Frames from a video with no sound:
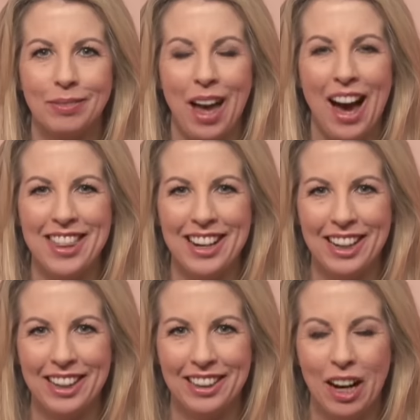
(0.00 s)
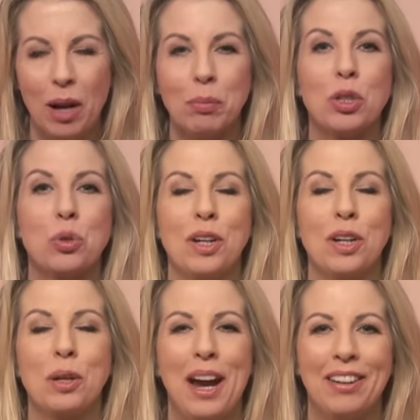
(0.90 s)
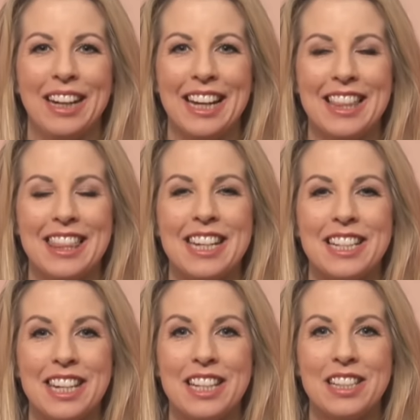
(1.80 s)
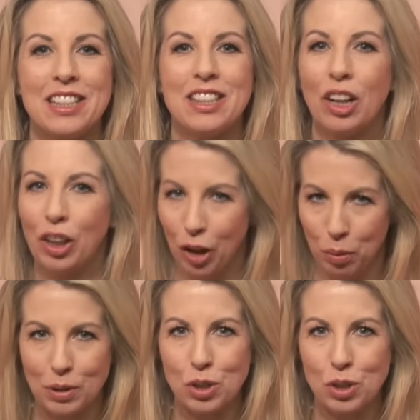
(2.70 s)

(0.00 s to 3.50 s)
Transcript: Hi there, I'm Katrina Perry, and this is The Global